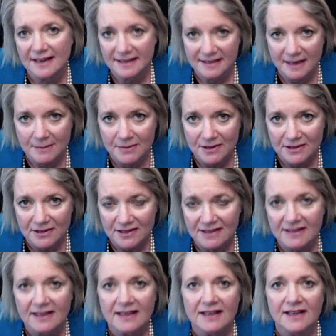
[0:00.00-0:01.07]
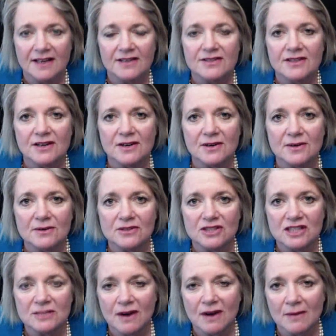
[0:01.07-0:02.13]
person. So she's
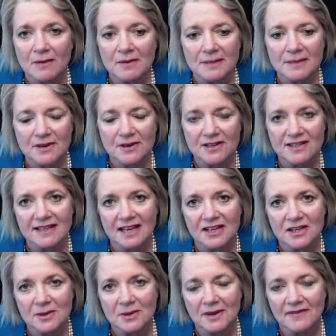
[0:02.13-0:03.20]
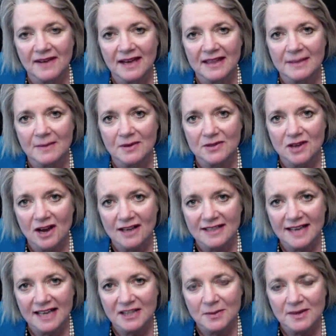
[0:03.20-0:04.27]
probably the person that you have had the most contact
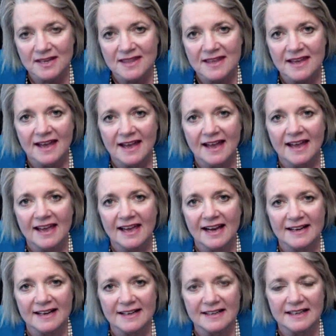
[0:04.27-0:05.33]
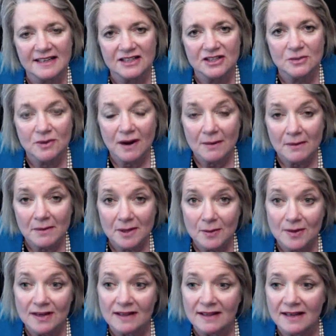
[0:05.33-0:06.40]
with, uh, and you probably will.
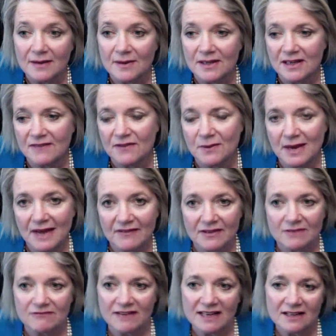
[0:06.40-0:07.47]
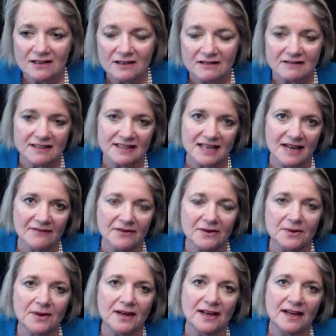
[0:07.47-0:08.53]
Like when, if you have a wrinkle or a snafu,
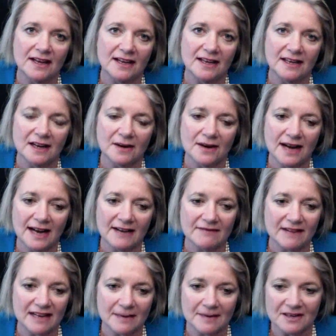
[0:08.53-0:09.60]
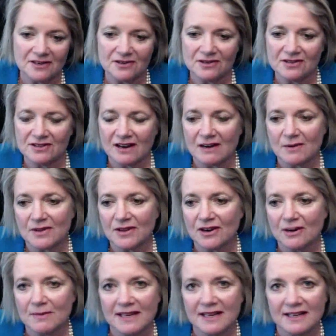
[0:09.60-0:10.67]
you know, I recommend you start with her
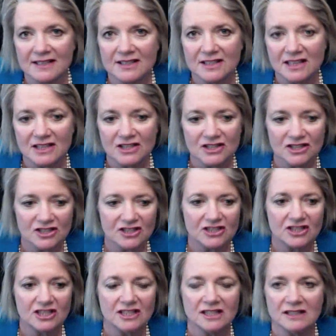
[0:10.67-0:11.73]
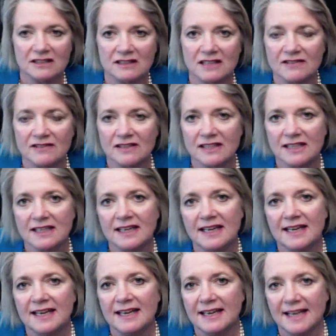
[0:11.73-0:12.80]
because she literally
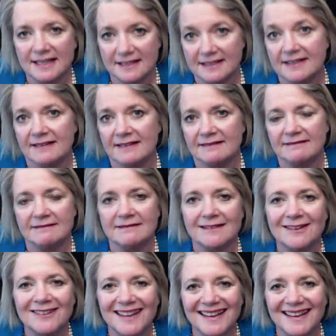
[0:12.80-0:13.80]
gets it done. Okay.